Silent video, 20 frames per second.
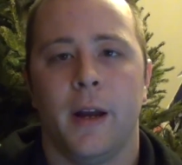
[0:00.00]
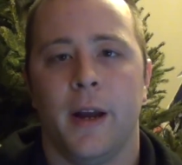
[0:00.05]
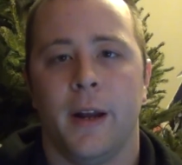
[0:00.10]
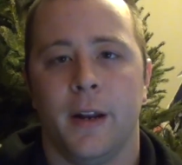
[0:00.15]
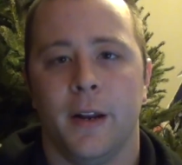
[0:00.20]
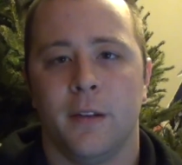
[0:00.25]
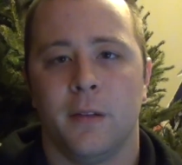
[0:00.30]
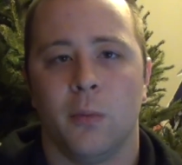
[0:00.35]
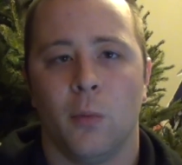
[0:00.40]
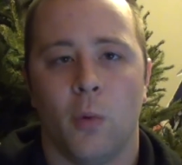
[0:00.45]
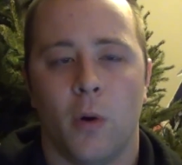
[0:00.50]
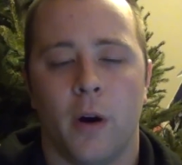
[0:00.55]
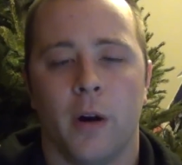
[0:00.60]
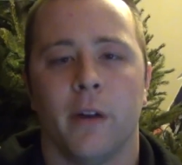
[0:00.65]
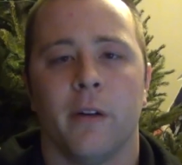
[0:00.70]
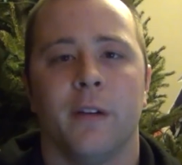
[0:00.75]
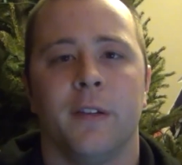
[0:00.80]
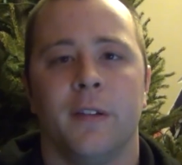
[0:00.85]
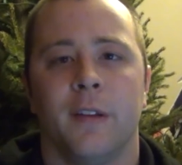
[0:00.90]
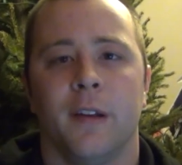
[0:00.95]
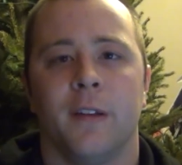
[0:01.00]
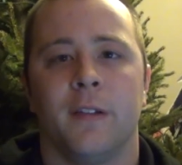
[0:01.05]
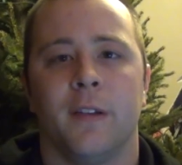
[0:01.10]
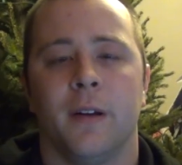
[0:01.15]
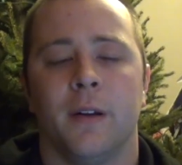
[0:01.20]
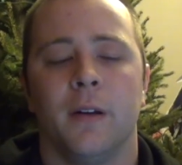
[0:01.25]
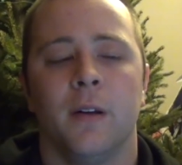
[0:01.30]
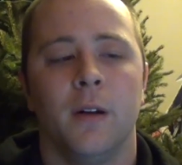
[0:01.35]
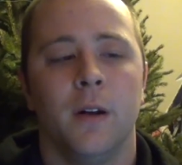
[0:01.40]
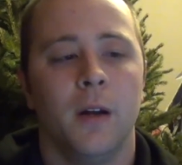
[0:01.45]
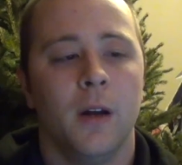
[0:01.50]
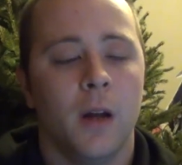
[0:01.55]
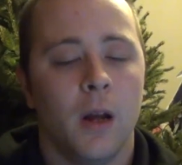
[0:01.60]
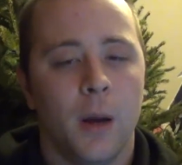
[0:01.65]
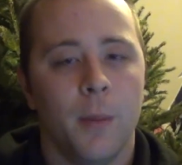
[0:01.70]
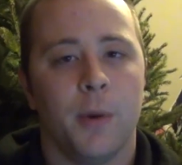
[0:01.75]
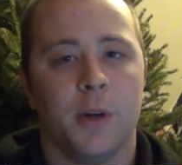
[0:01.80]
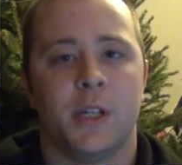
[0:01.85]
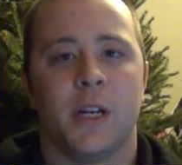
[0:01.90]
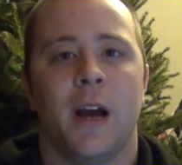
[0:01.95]
It is water resistant.
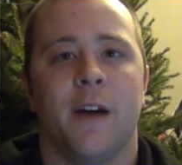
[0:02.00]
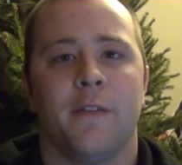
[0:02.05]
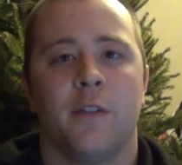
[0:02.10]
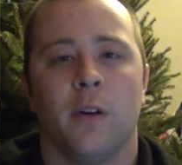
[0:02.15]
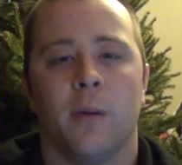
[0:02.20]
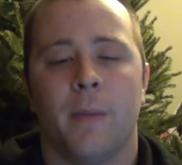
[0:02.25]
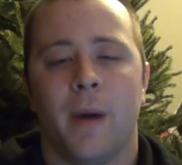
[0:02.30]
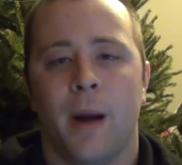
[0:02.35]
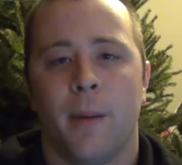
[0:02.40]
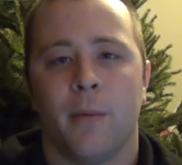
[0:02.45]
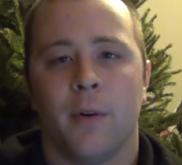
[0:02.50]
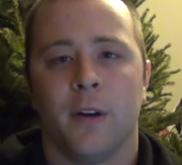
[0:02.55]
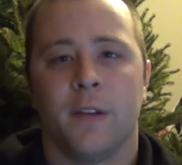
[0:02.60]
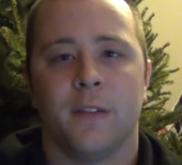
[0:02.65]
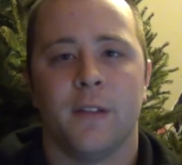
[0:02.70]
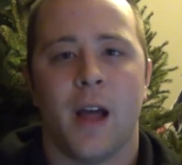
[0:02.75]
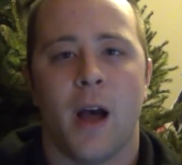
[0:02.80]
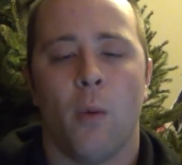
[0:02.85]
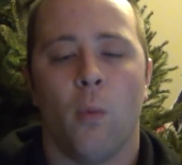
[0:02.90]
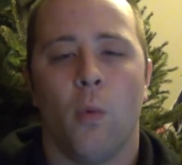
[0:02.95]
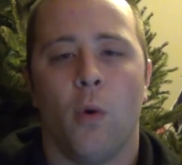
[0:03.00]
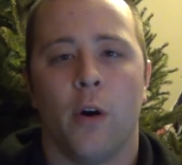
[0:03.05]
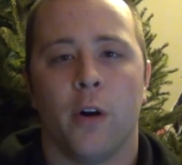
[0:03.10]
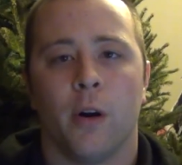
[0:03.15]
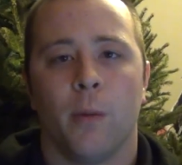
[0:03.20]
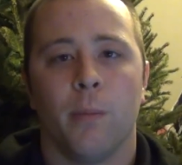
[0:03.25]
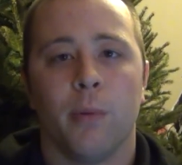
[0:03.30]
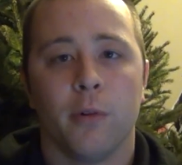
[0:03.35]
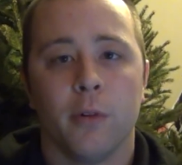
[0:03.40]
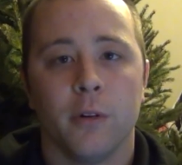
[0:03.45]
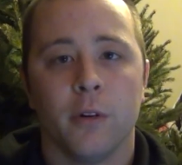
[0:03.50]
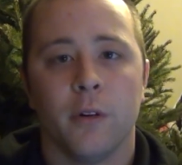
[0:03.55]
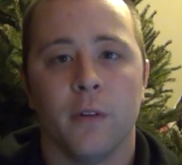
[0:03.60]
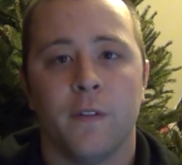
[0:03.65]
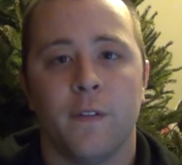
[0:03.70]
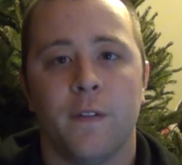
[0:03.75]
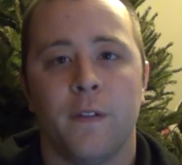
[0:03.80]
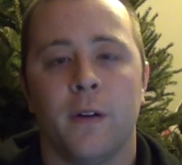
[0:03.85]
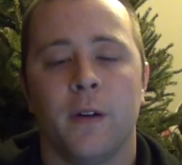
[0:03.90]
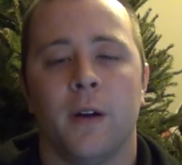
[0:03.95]
But you have to remember it's not
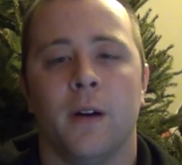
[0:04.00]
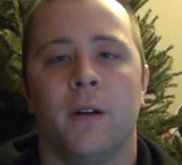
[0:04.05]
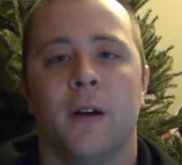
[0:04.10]
waterproof